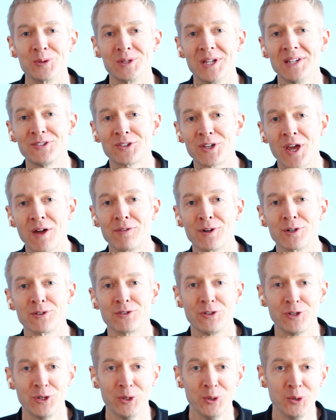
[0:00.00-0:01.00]
let's cover
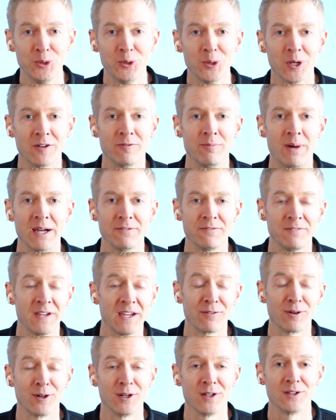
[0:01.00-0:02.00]
two of my
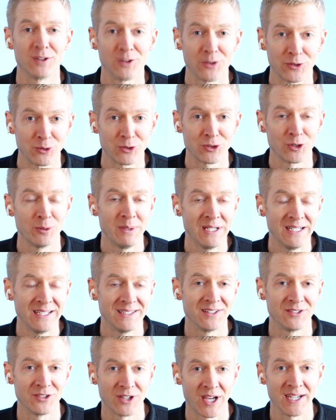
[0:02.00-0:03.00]
favorite social media
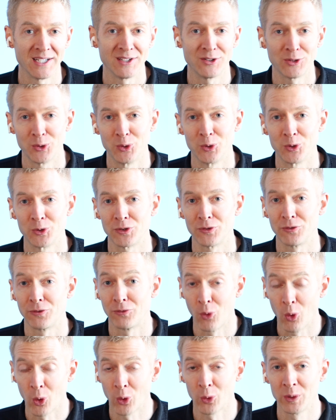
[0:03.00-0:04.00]
design tools
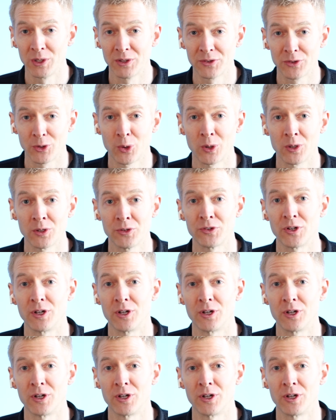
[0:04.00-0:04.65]
for realtors.